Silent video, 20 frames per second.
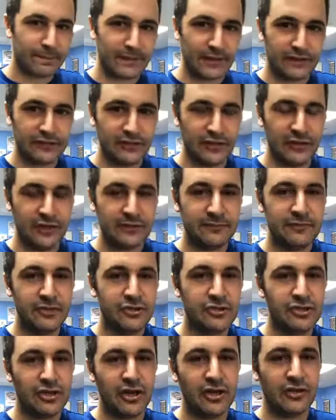So let me
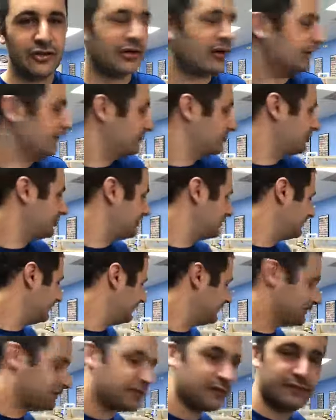show you. I'll show you a
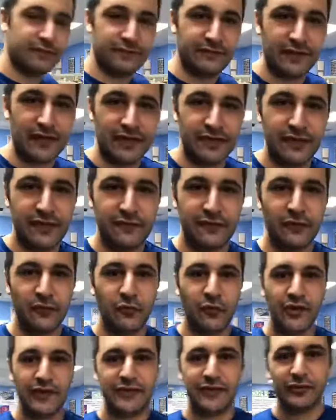bunch of different
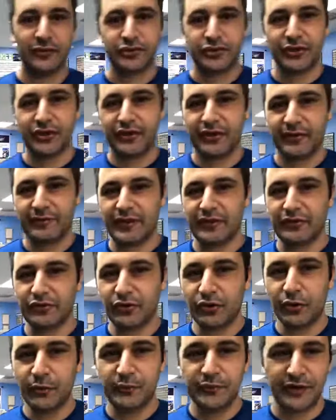ones. I'll show you them in
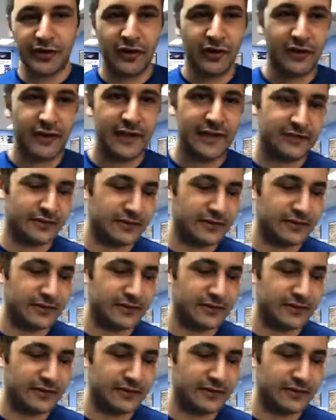groups and all that.